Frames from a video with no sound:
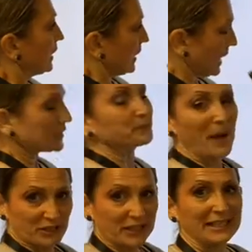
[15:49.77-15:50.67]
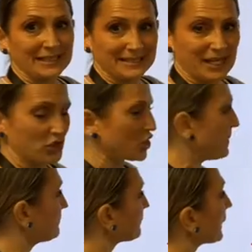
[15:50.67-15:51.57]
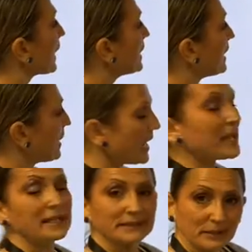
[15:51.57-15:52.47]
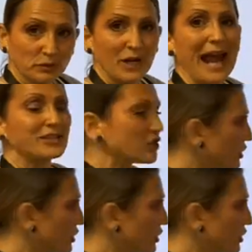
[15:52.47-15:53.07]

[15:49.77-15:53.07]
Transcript: especially in addition. In subtraction,